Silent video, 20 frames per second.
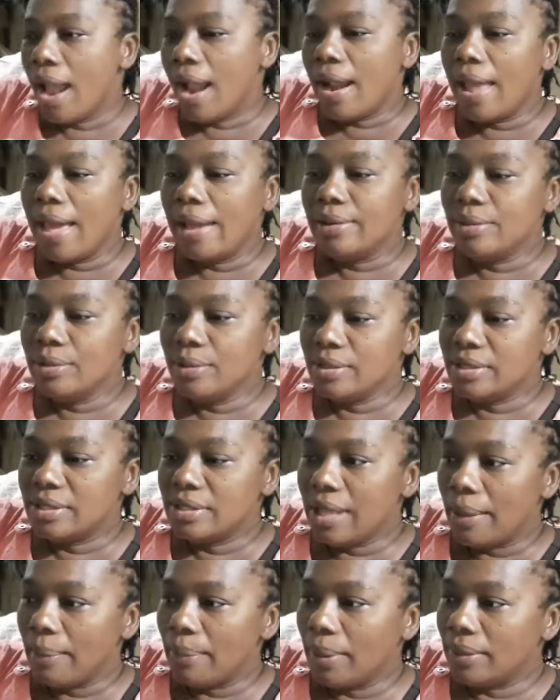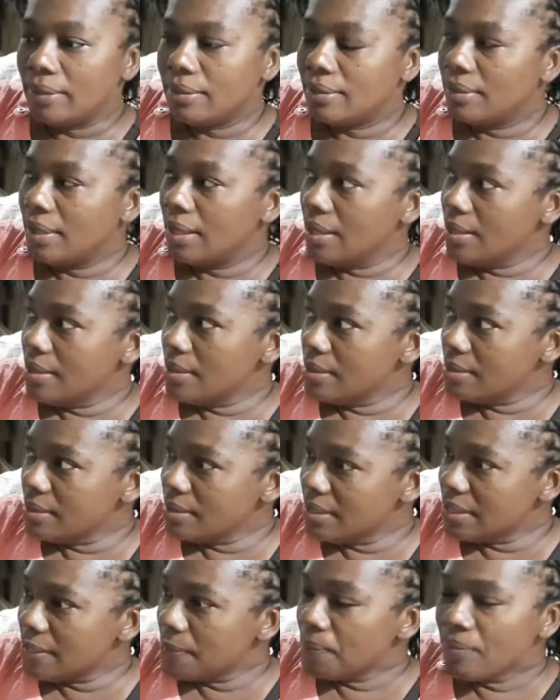like those type of
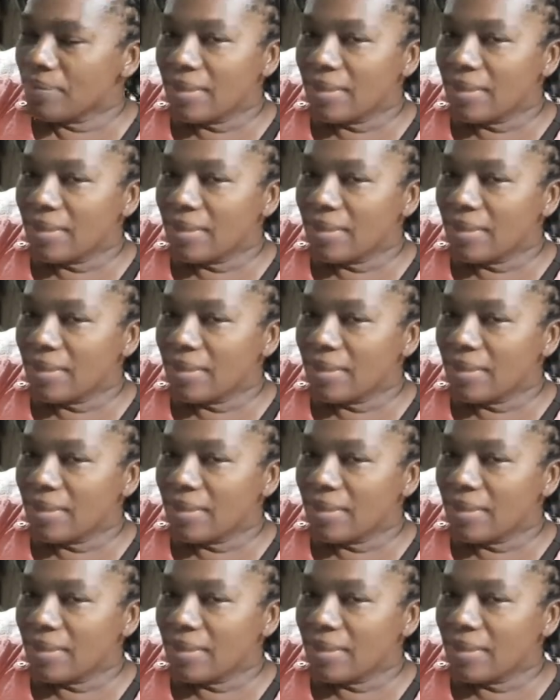things.